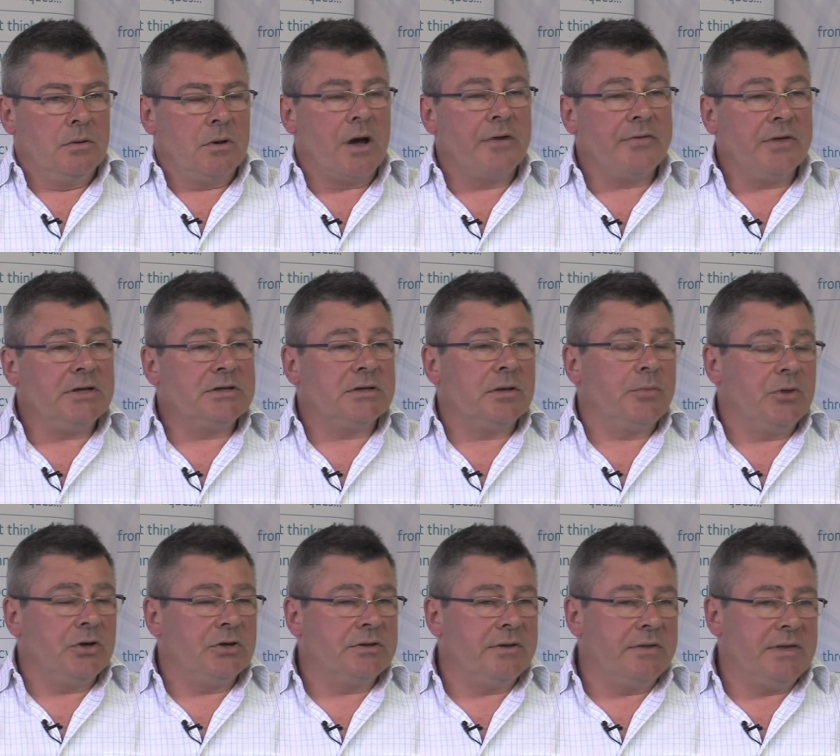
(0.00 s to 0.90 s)
I think so,
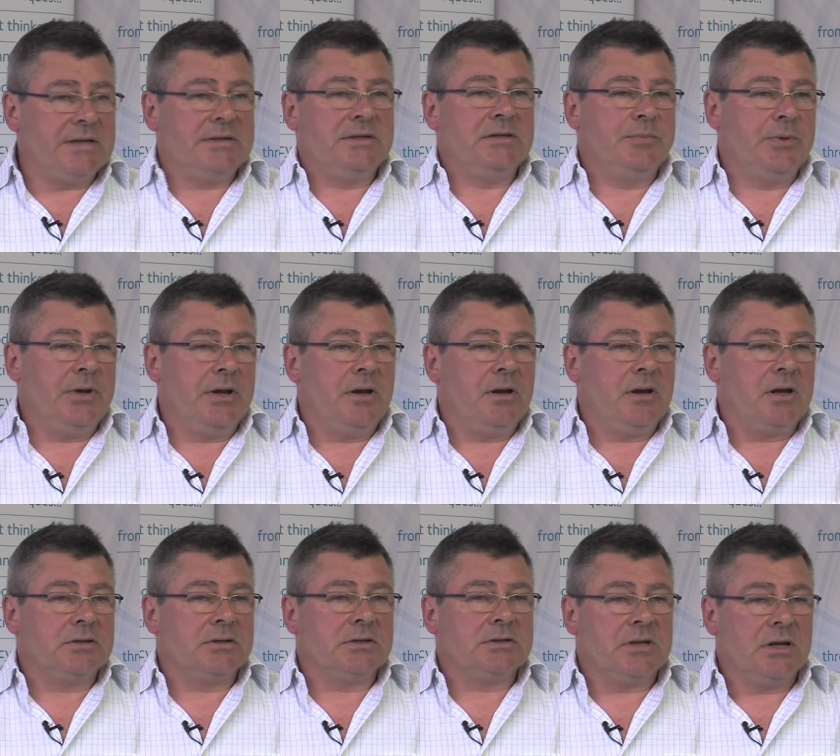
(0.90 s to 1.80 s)
because this has been,
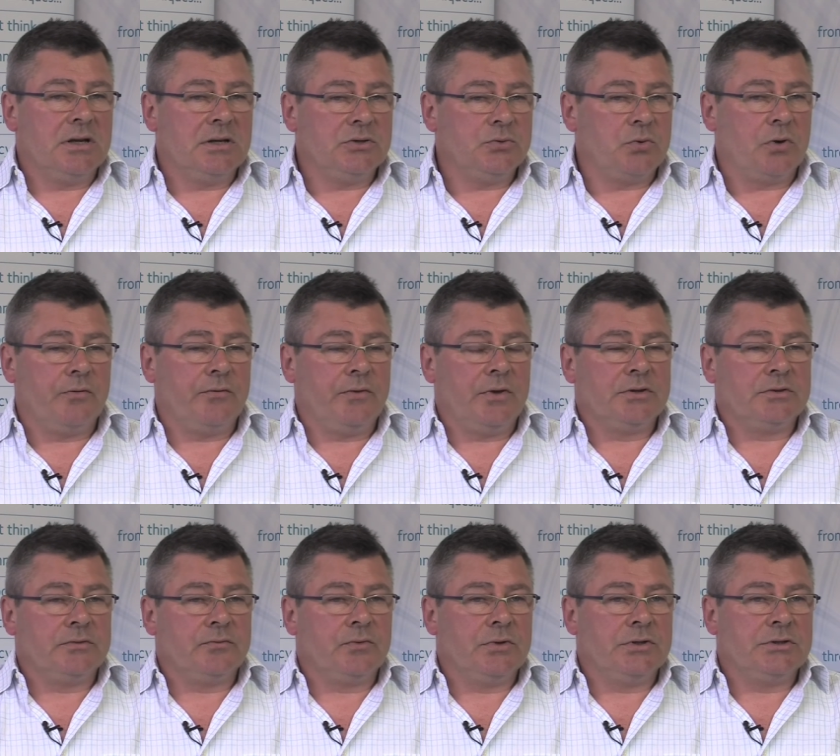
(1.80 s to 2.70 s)
as I say, in 12 years
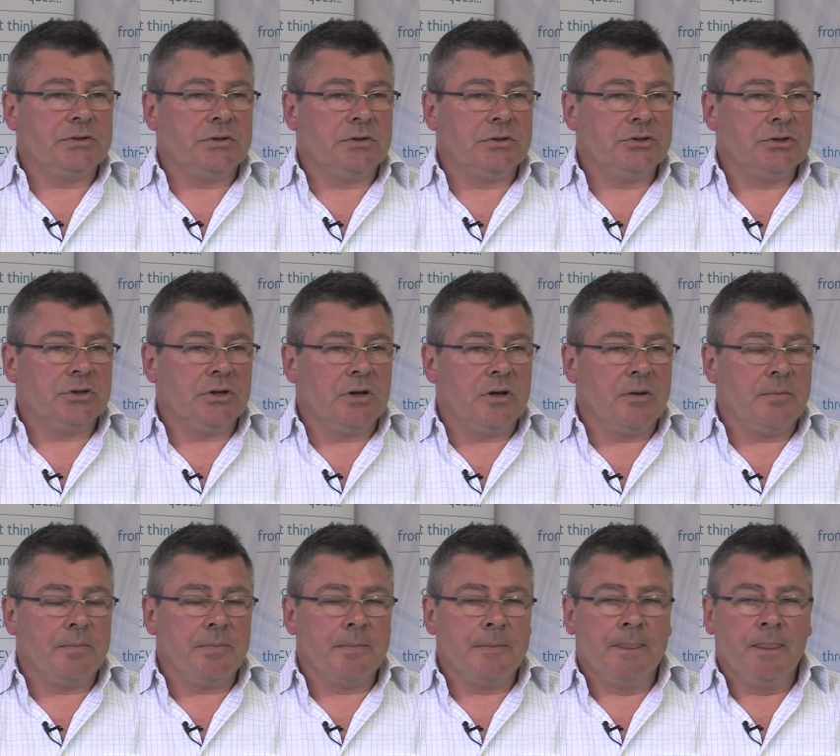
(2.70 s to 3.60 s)
of research,
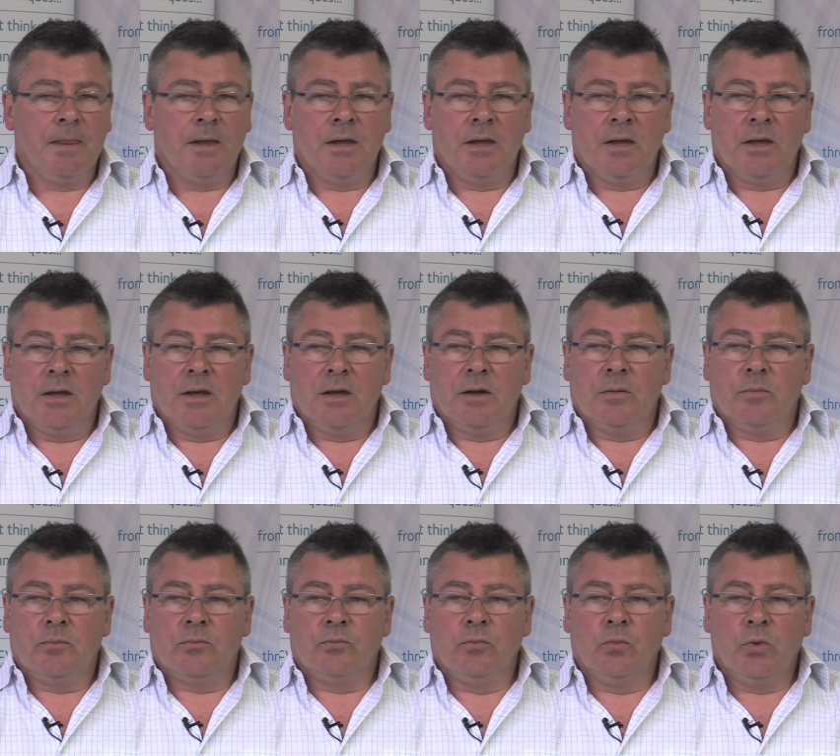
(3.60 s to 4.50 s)

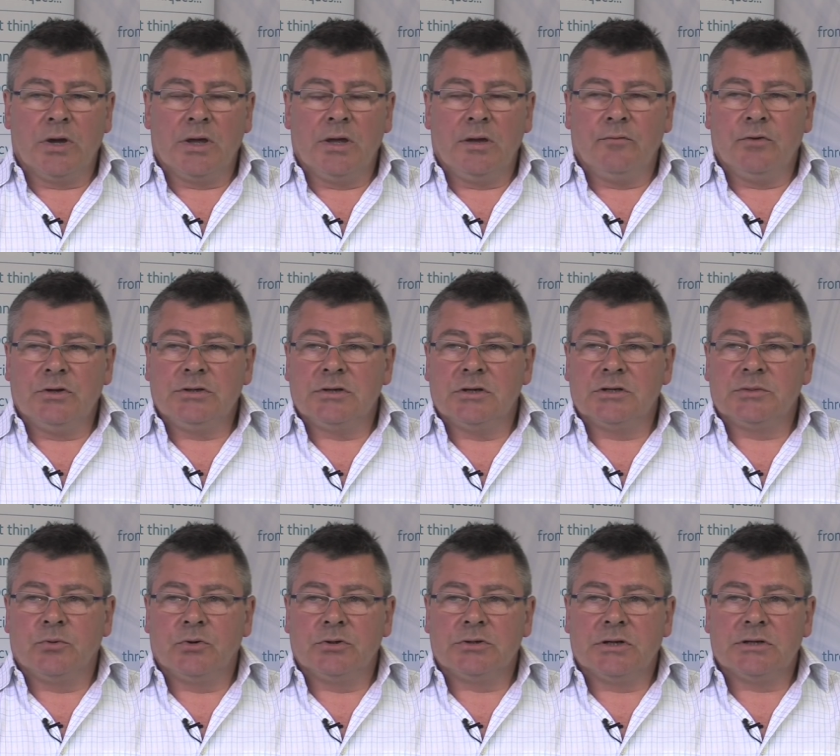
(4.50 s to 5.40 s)
working in research
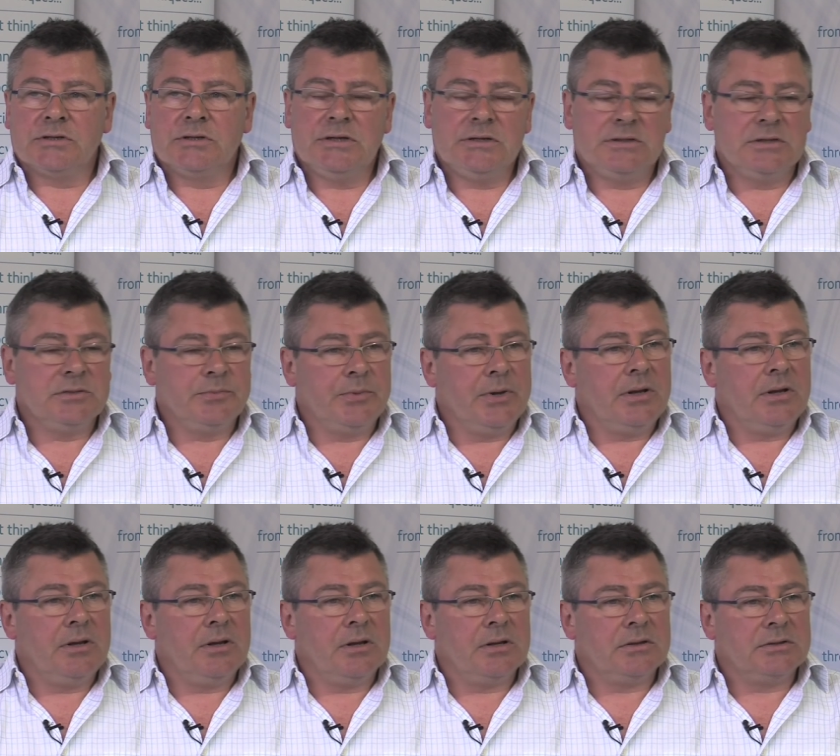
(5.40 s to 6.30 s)
projects, this has
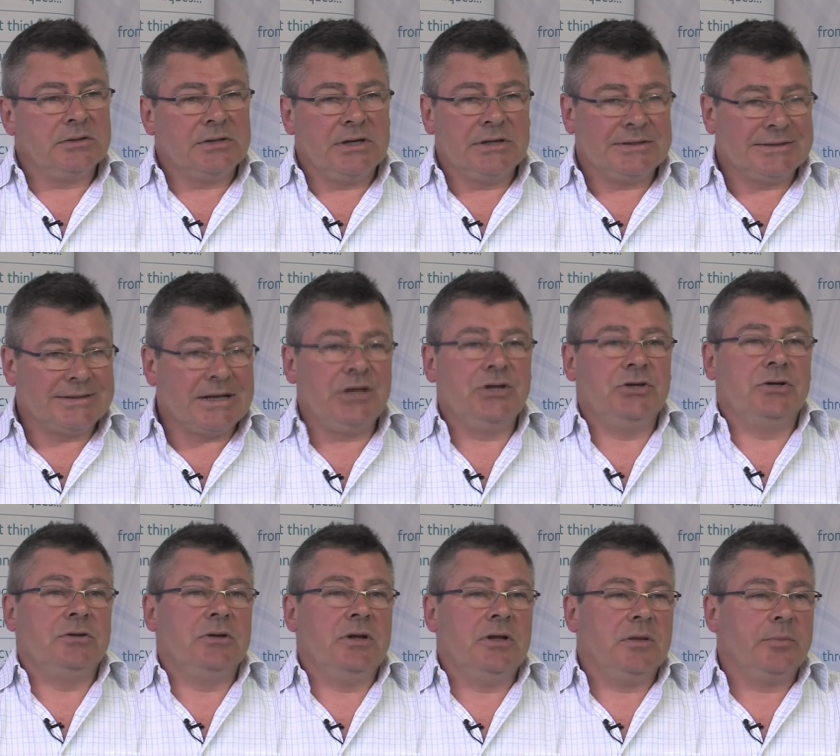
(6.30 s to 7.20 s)
been
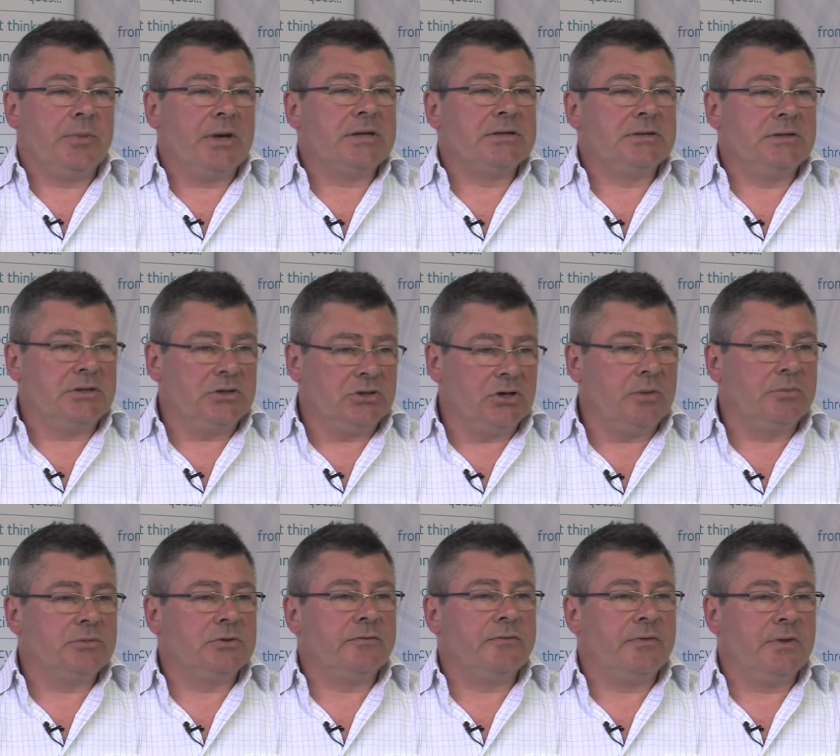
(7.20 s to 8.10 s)
sensationally the best in
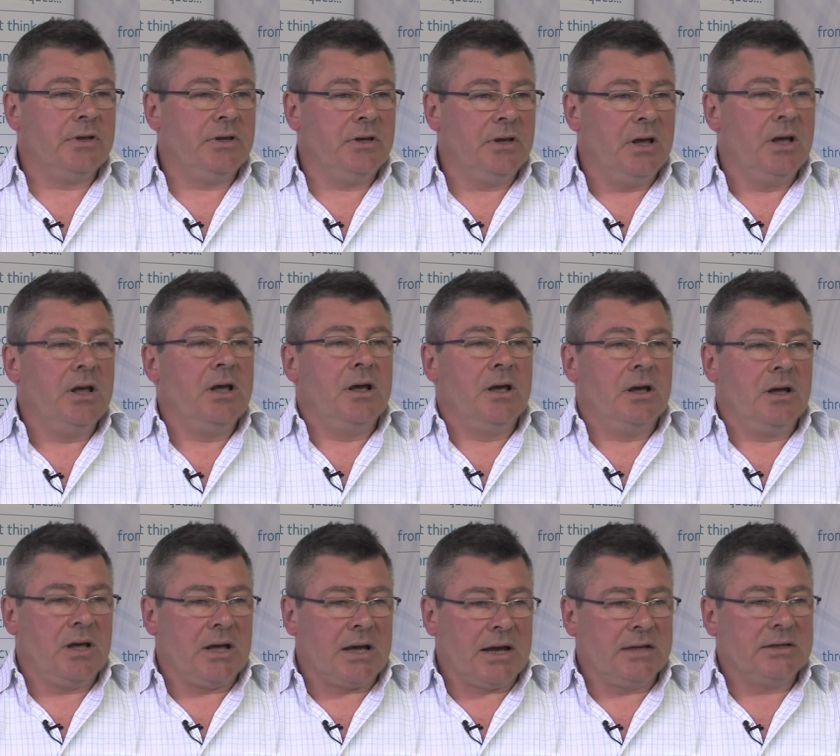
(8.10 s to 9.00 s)
terms of the
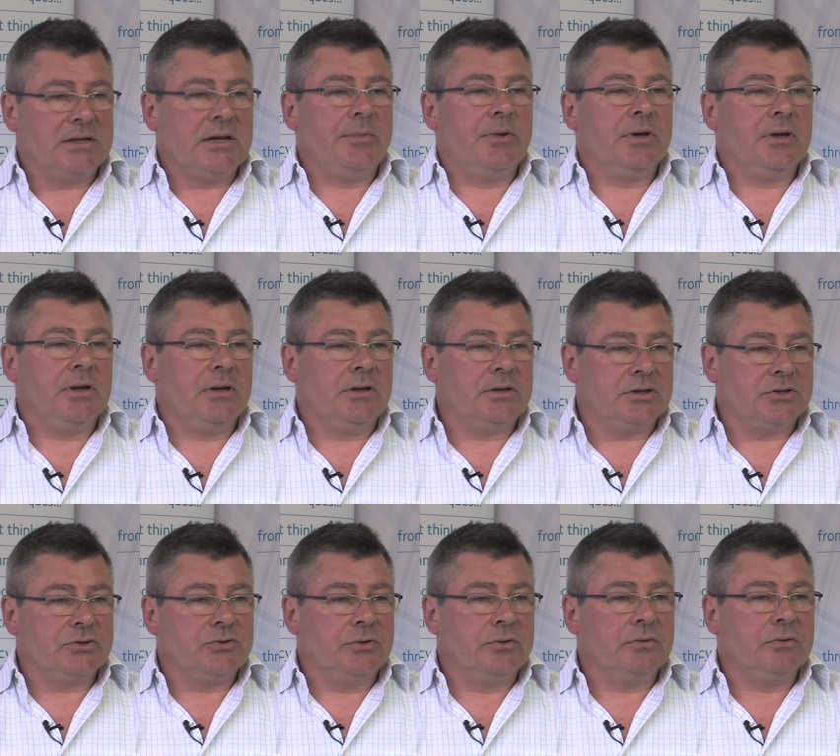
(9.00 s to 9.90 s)
academic
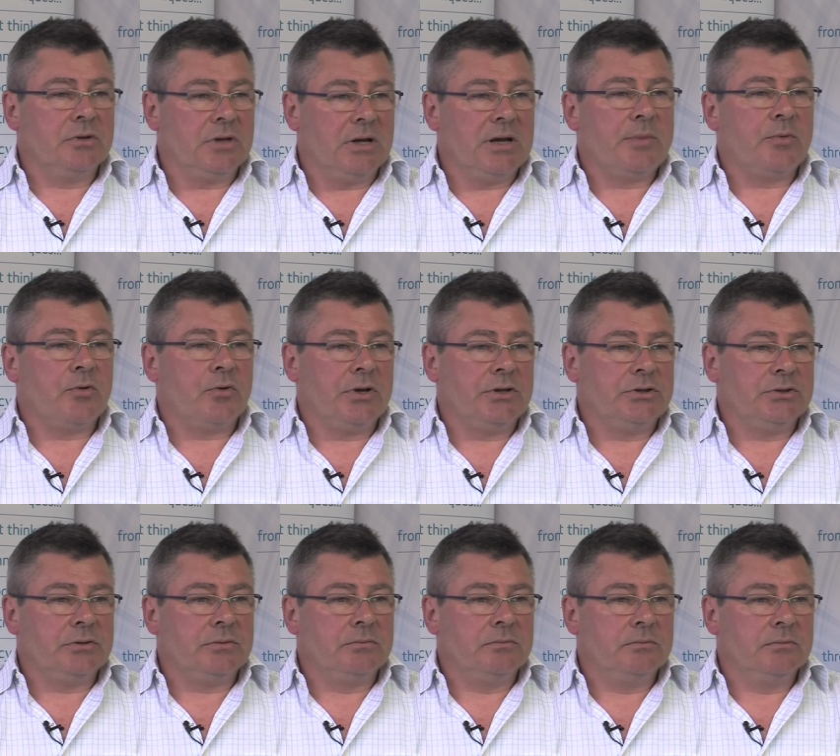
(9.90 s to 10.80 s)
industrial
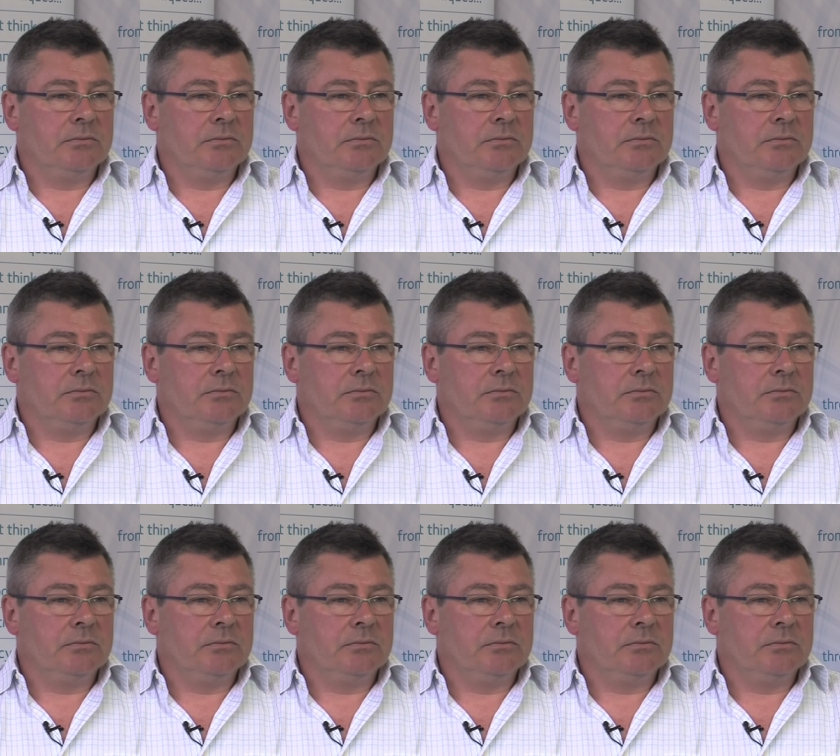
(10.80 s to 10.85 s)
collaboration.